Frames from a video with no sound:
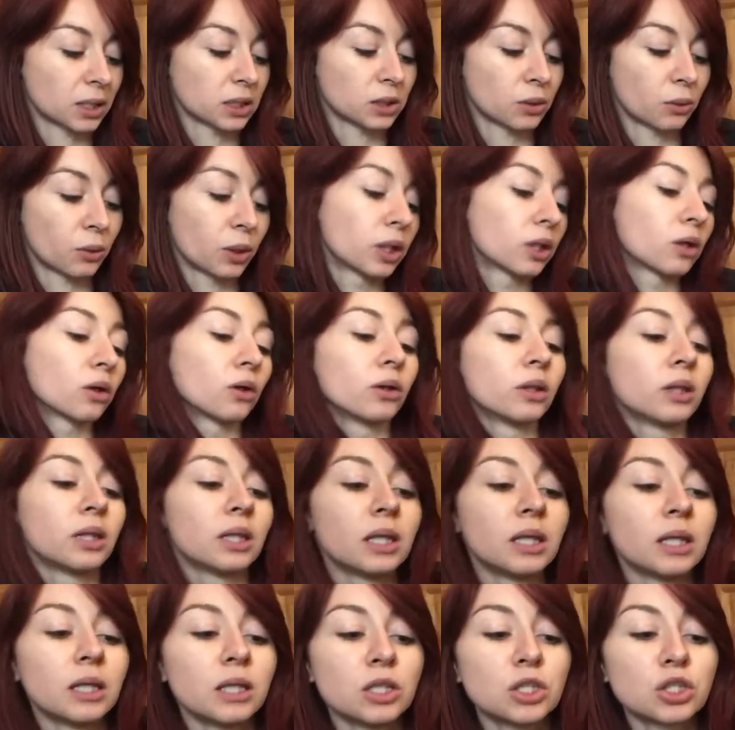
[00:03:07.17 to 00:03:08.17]
So I got
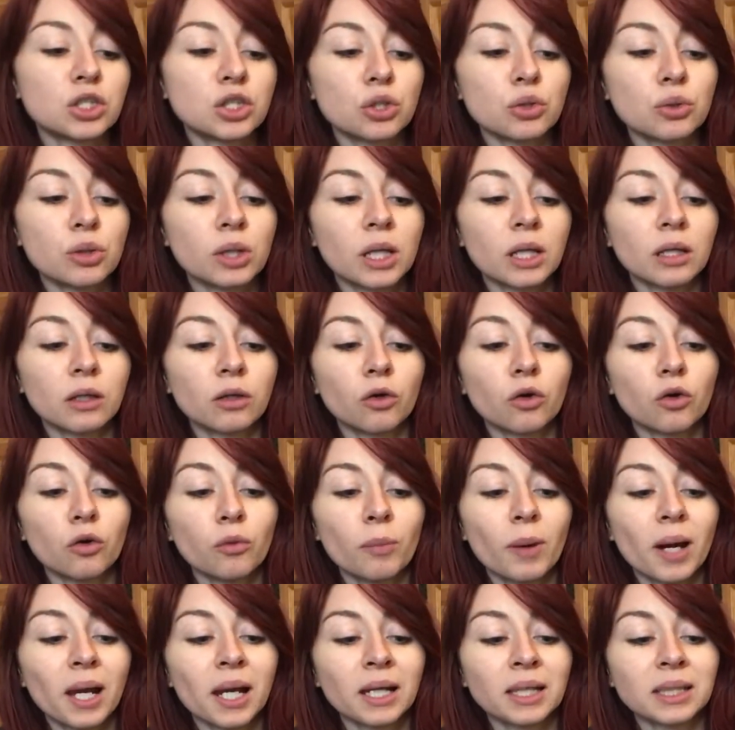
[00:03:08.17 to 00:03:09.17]
the Sukin Oil
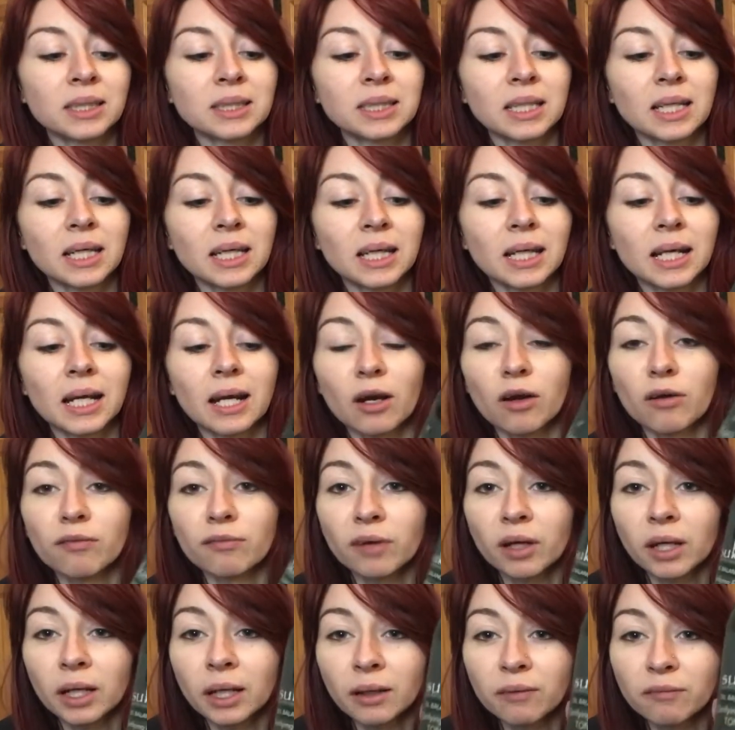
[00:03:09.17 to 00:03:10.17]
Balancing
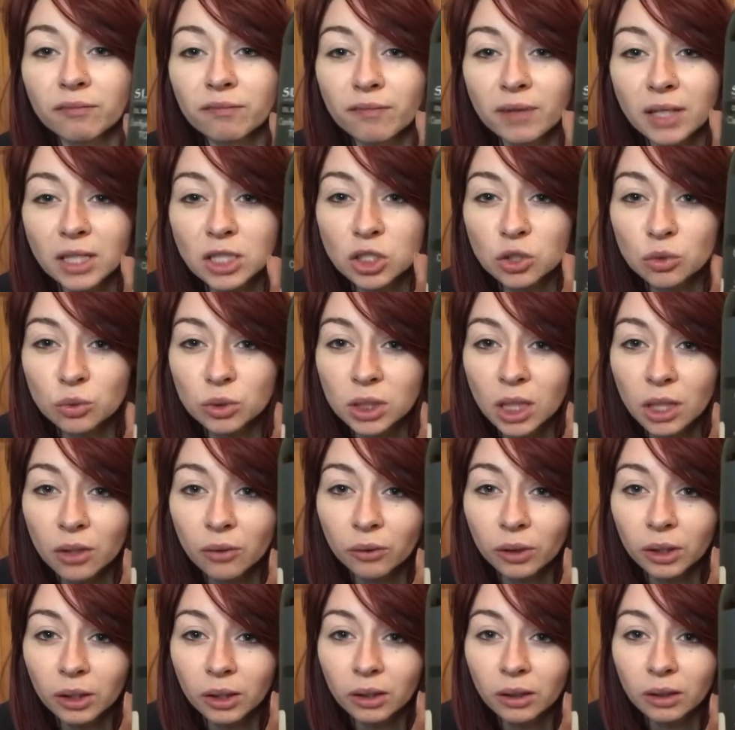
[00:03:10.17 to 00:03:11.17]
Clarifying Facial
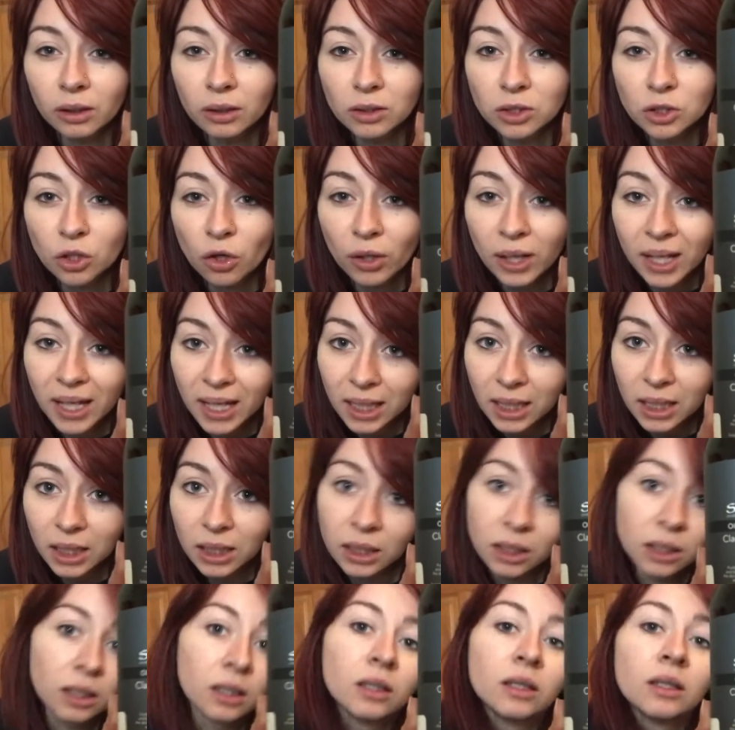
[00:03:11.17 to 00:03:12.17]
Tonic,
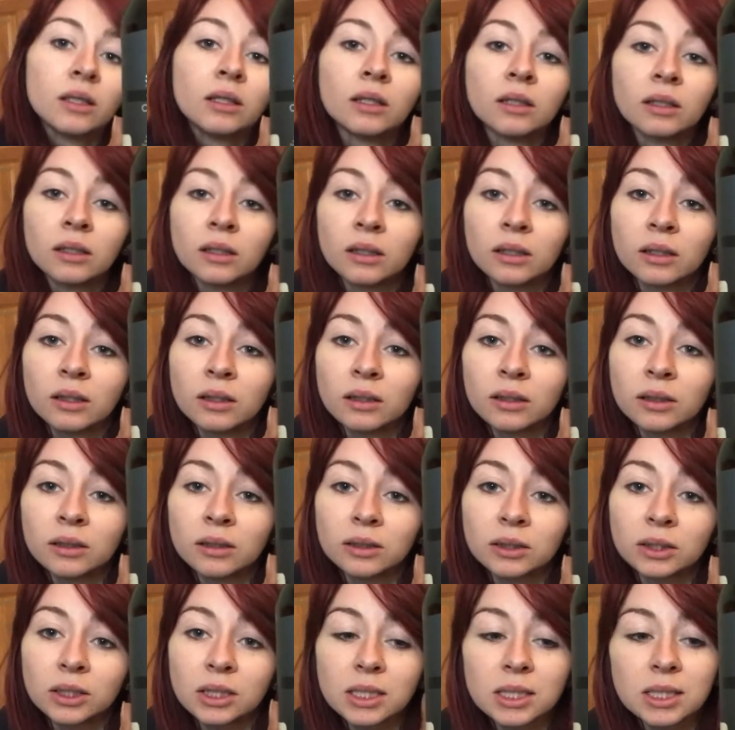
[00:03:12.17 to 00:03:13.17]

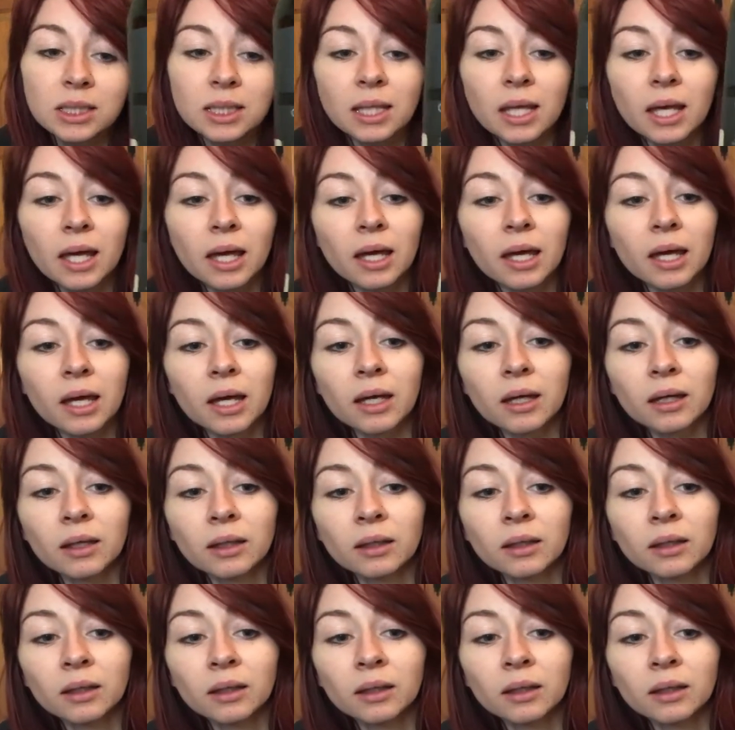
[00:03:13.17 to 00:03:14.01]
just there.